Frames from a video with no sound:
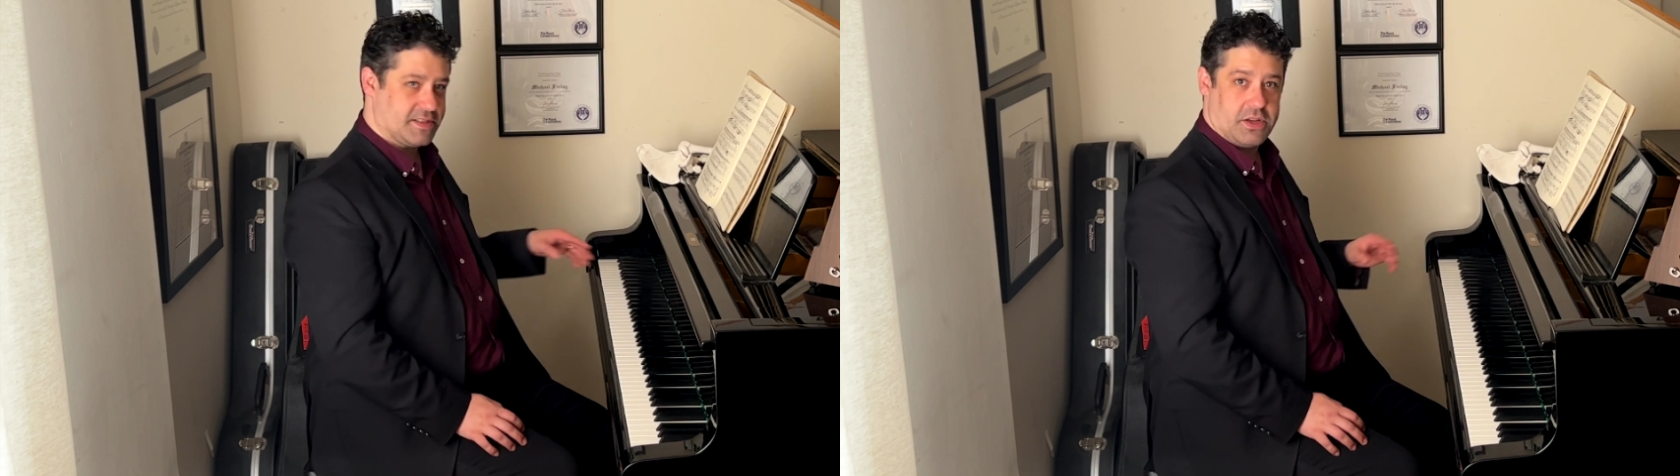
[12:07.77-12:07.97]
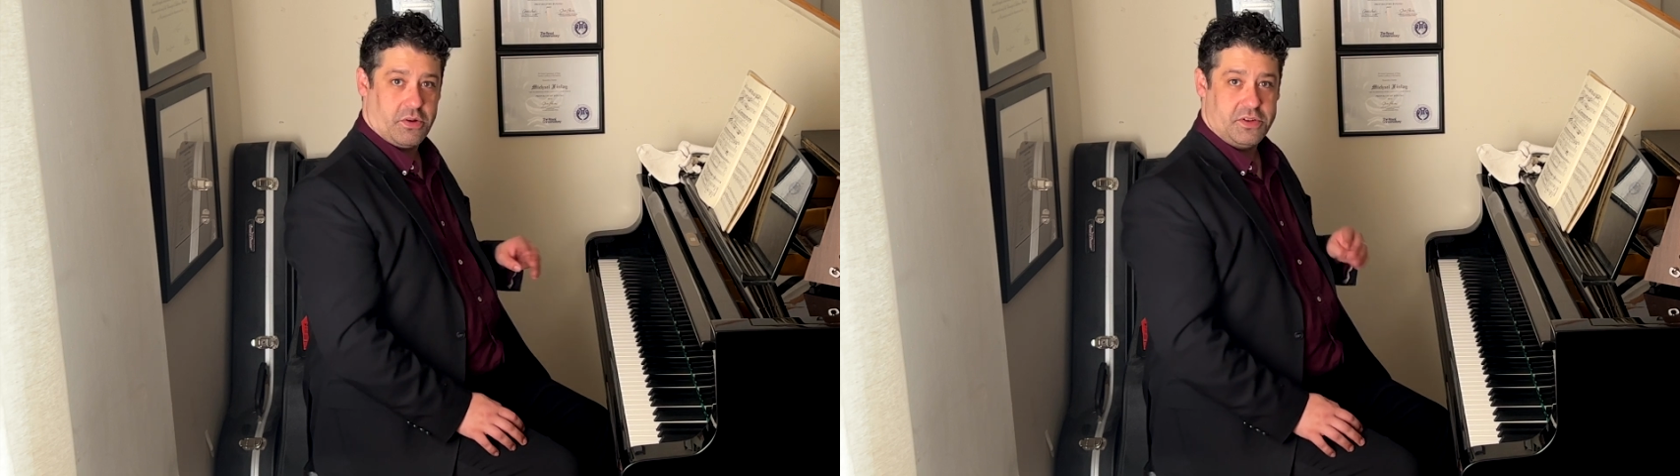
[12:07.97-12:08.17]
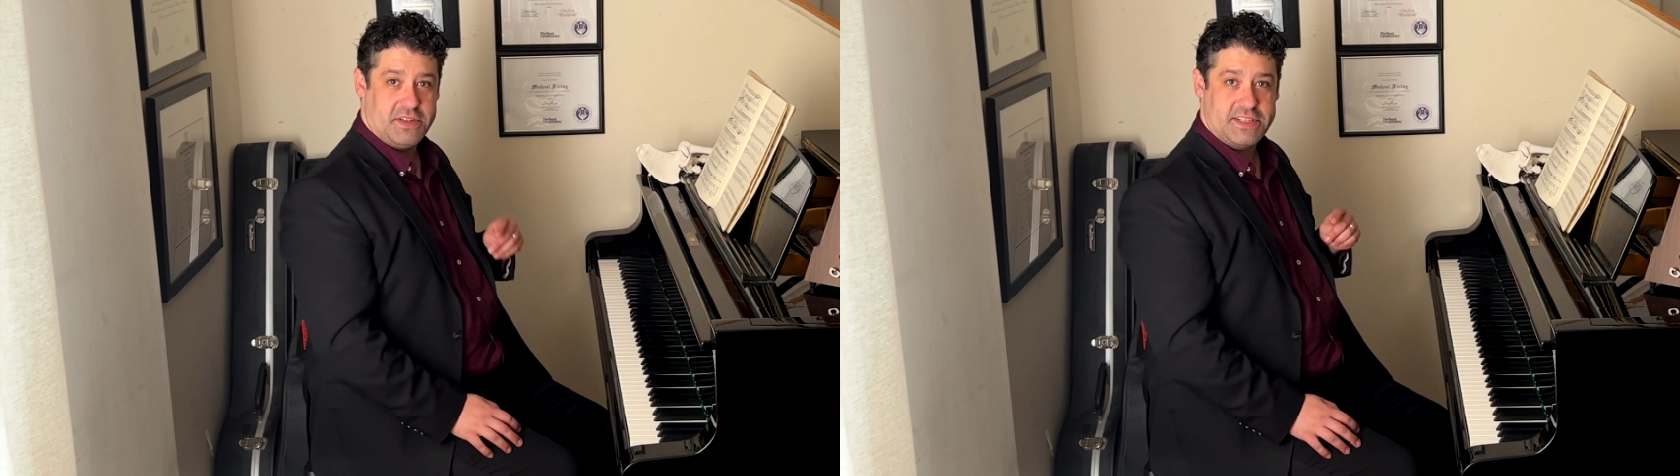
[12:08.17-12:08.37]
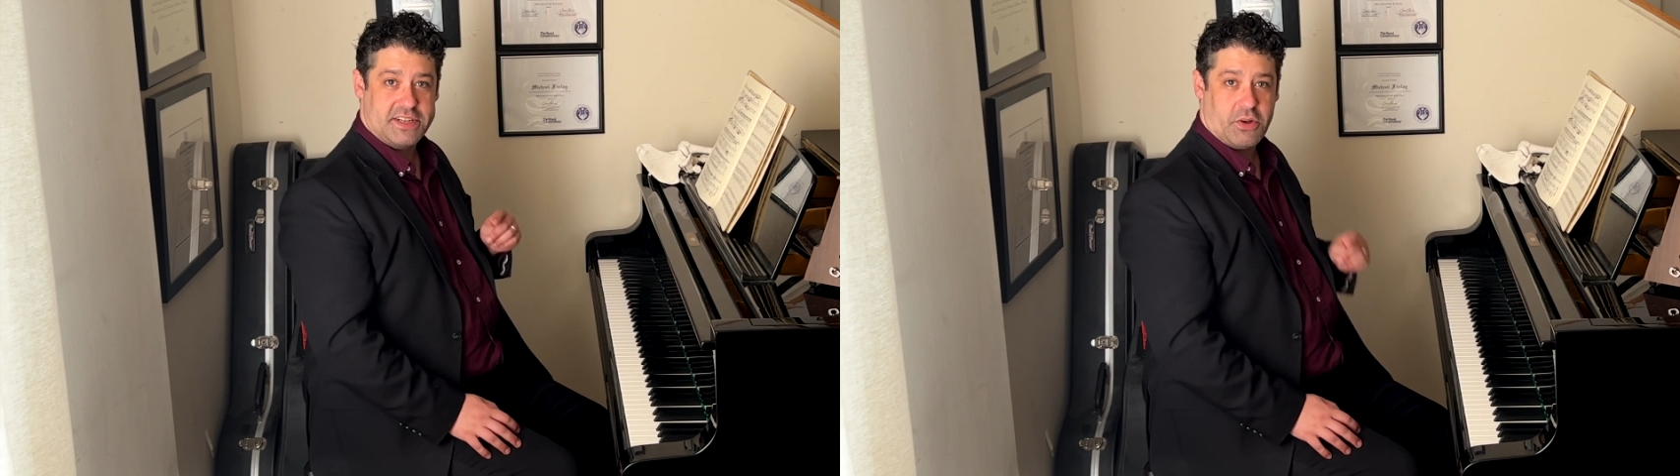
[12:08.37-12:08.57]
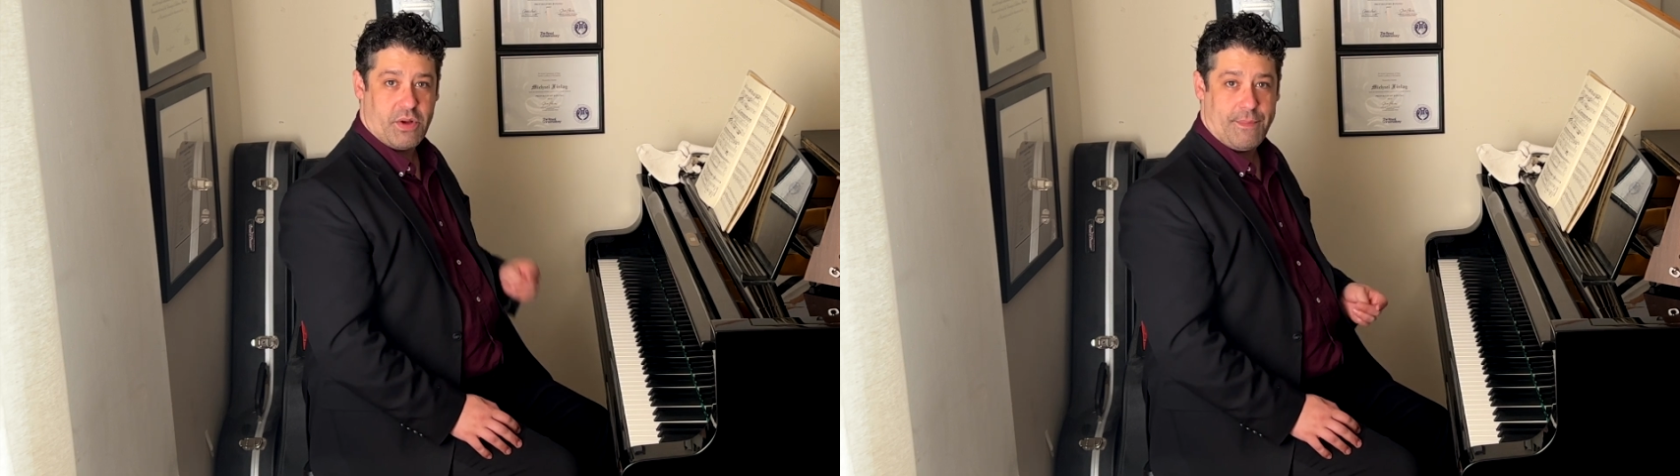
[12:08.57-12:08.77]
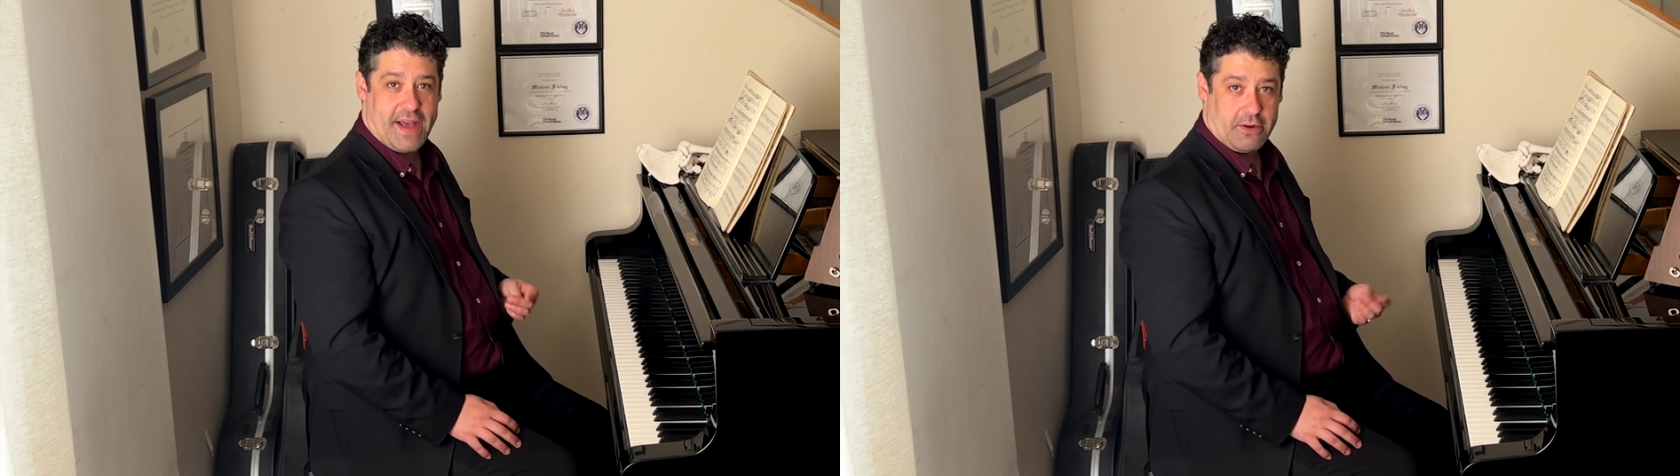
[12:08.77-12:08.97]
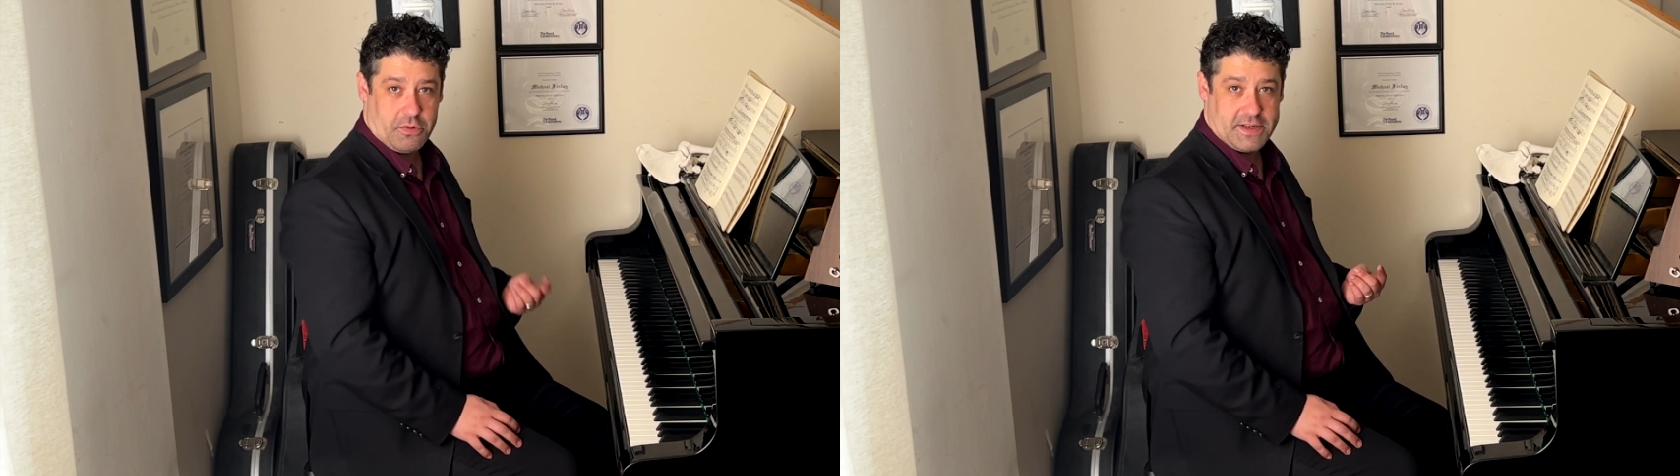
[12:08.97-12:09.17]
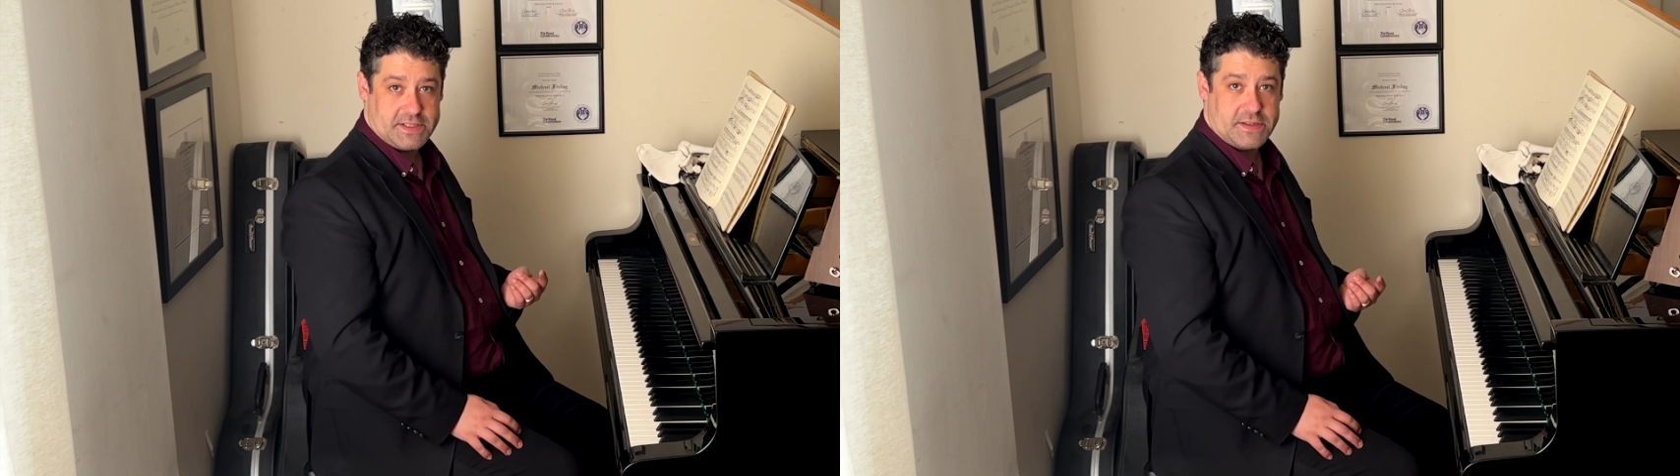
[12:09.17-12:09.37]
so you need to know it
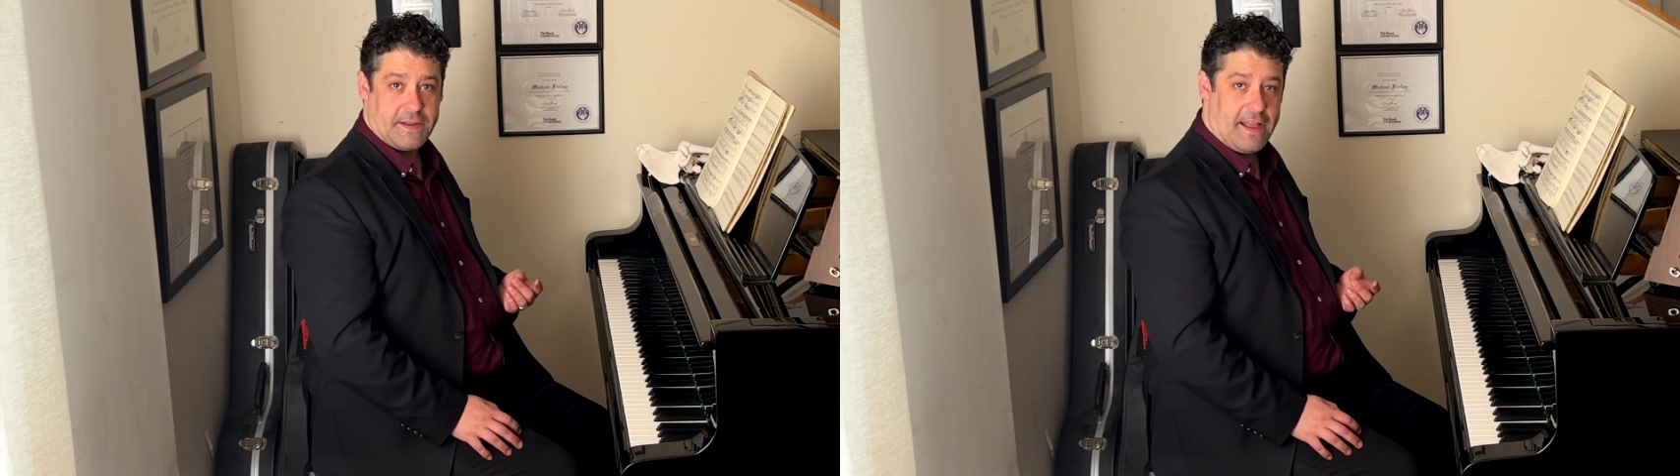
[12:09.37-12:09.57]
backwards.